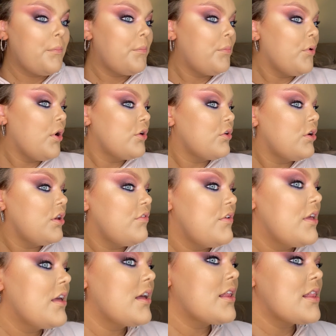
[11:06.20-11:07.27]
But I don't know if
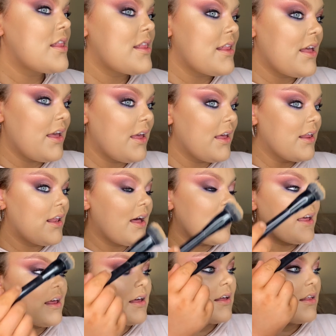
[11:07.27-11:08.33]
you can see like